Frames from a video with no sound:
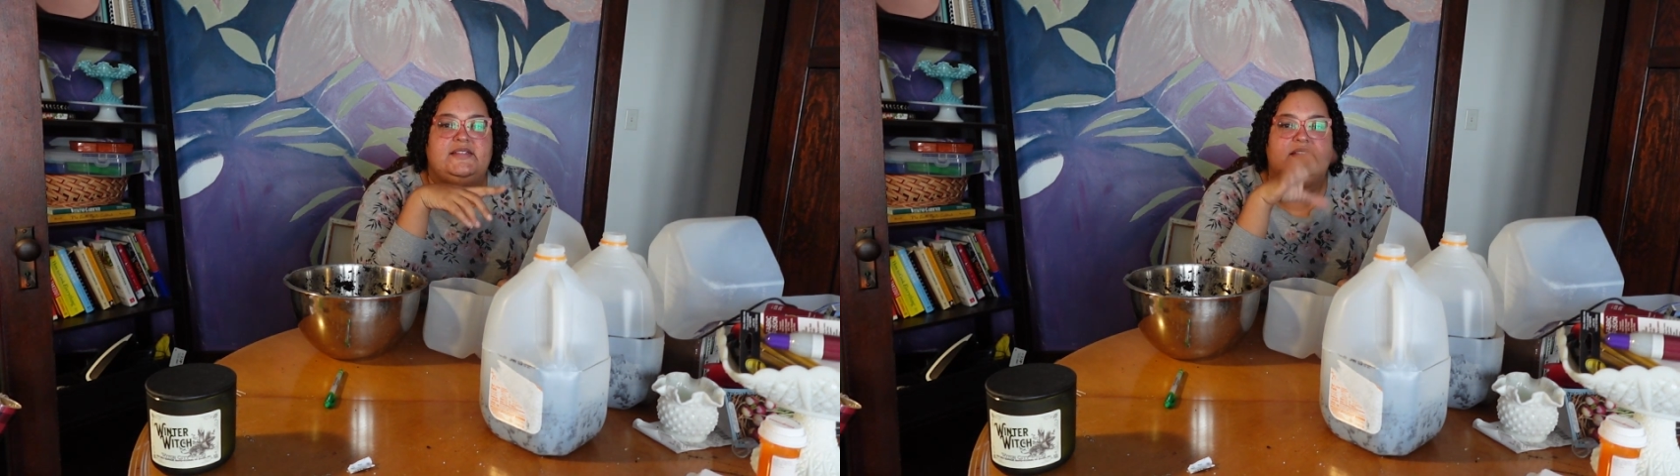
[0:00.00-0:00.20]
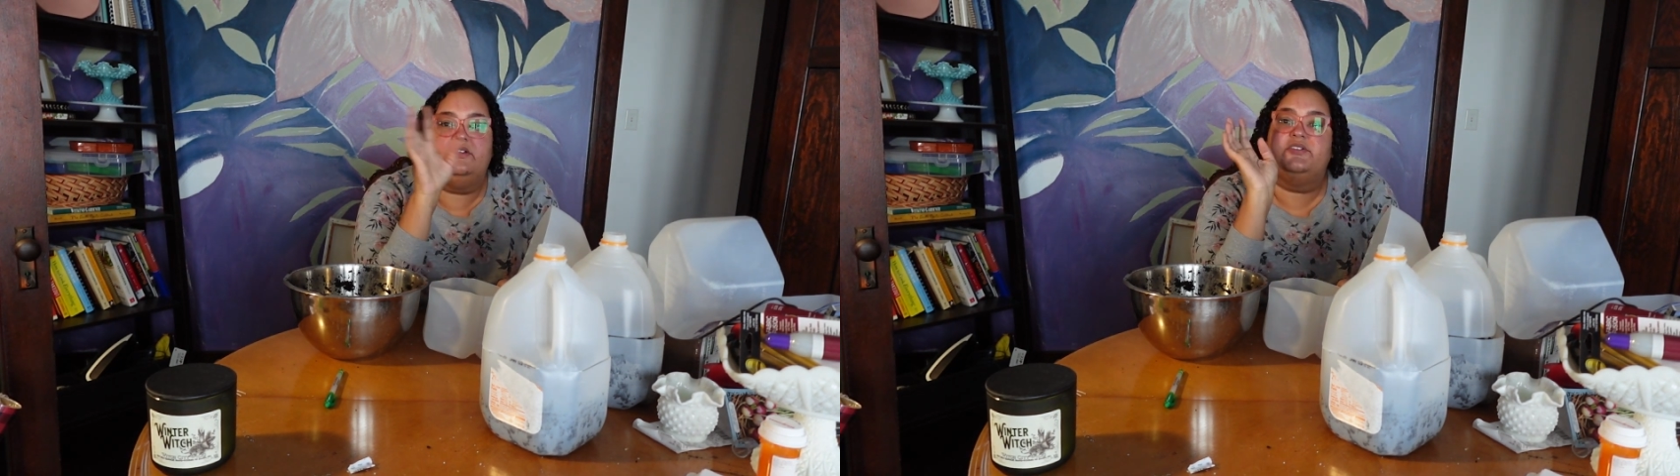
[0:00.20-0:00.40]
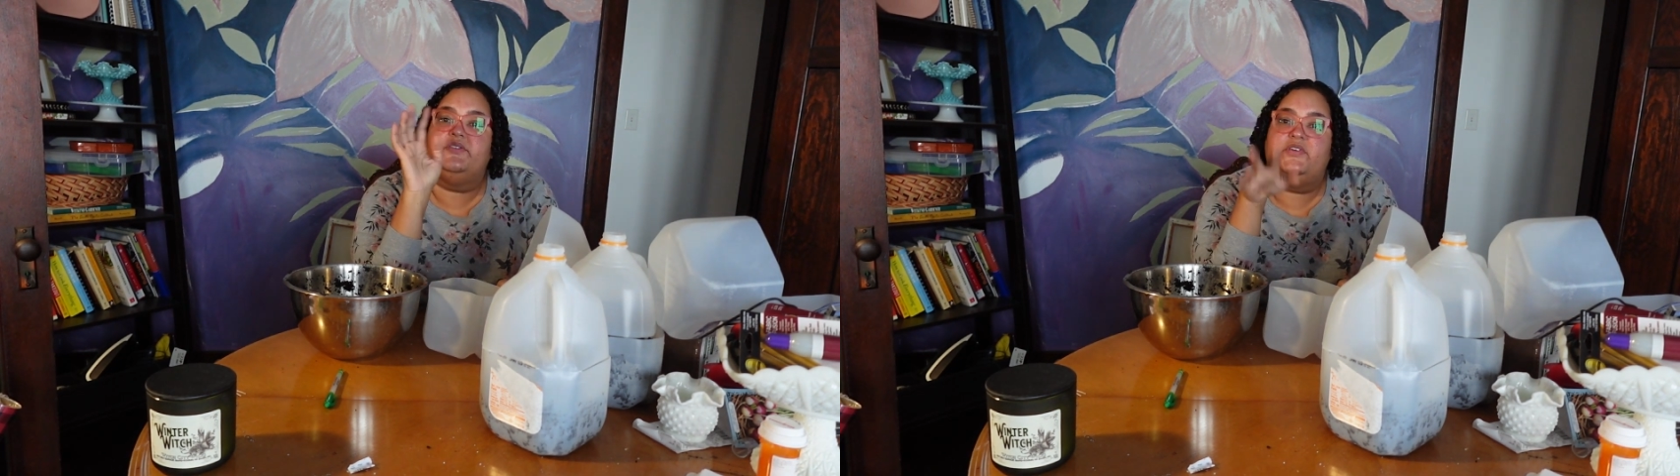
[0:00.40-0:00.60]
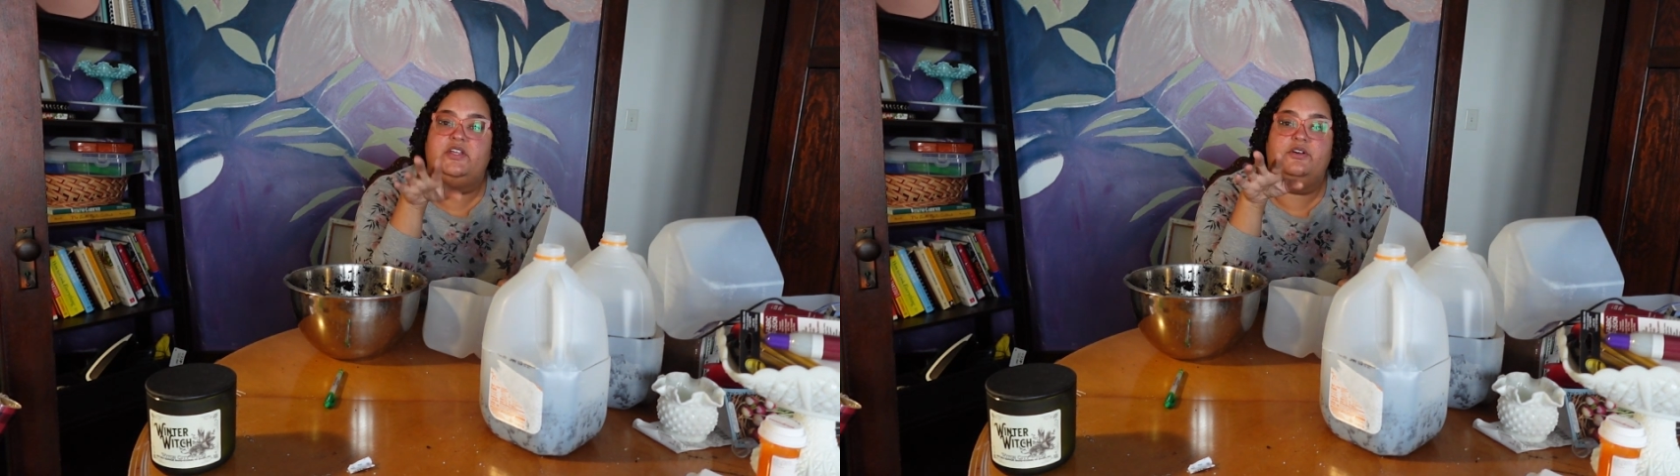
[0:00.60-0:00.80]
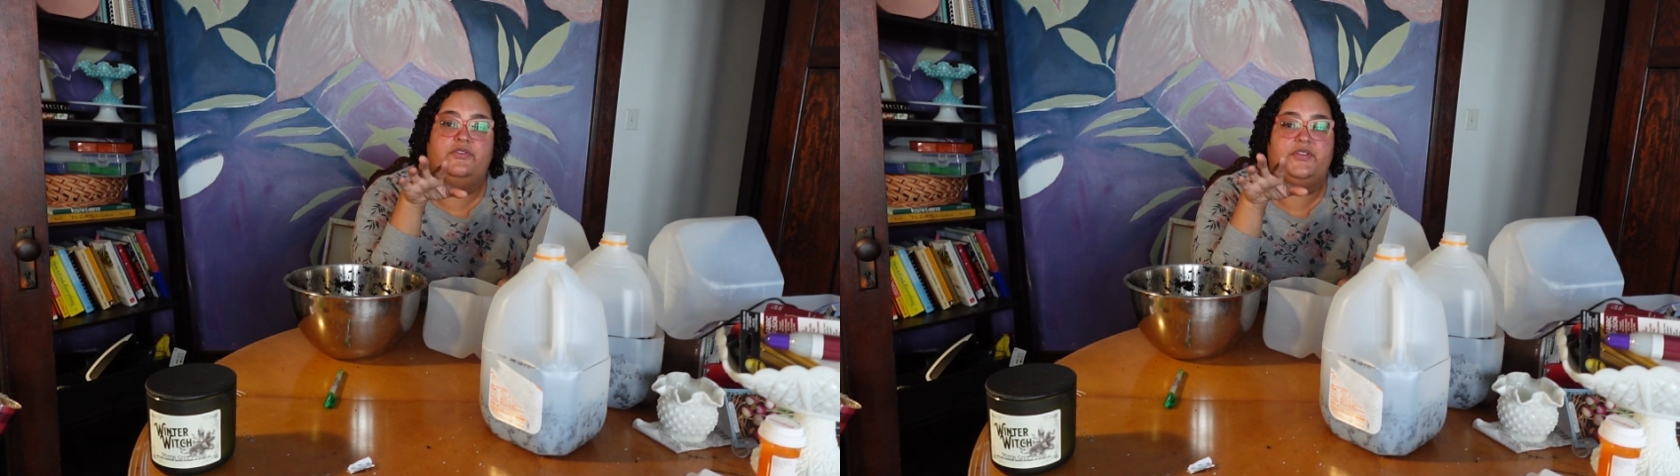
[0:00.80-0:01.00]
and there's a
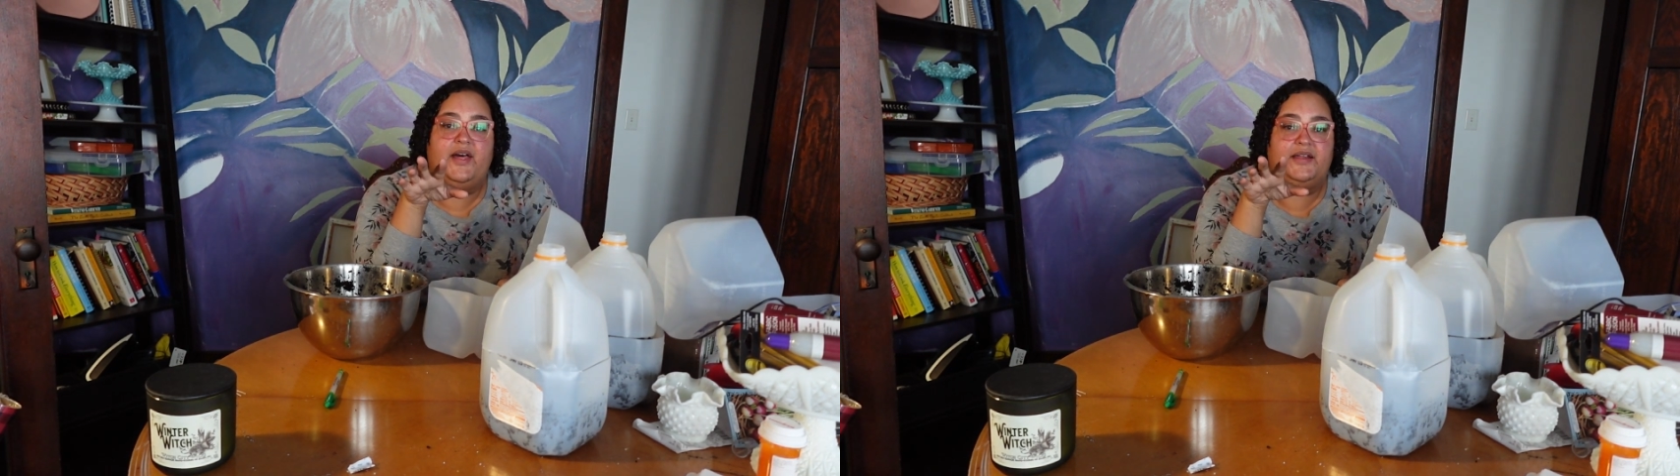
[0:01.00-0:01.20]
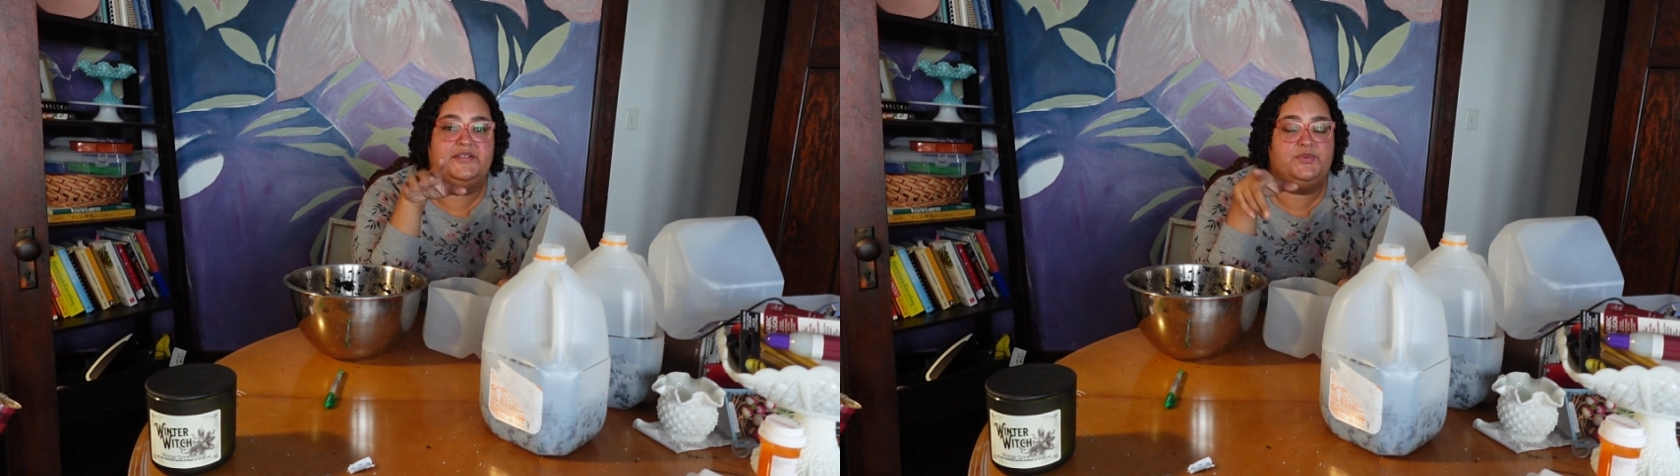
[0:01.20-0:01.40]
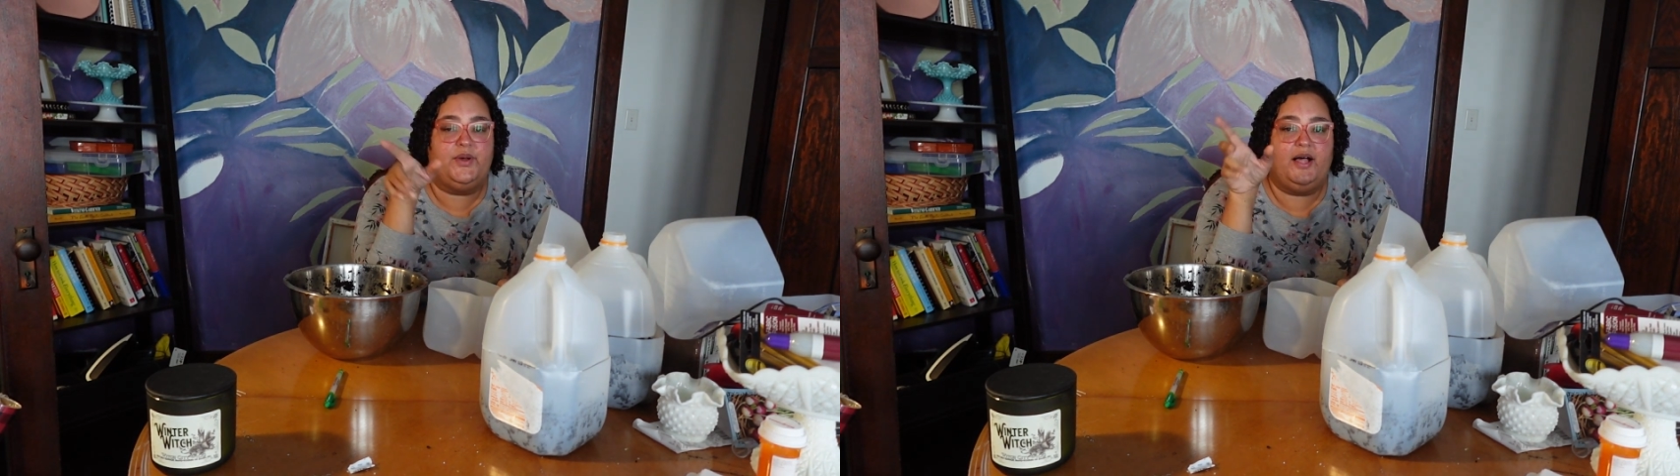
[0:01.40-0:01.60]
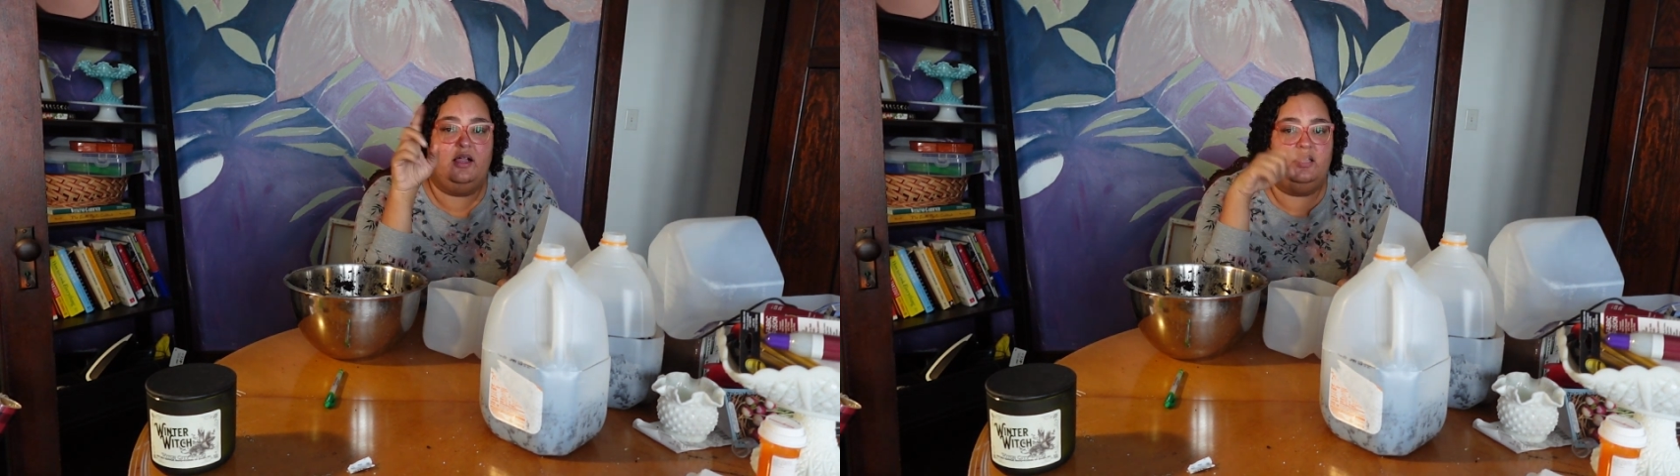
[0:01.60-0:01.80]
video for that as well.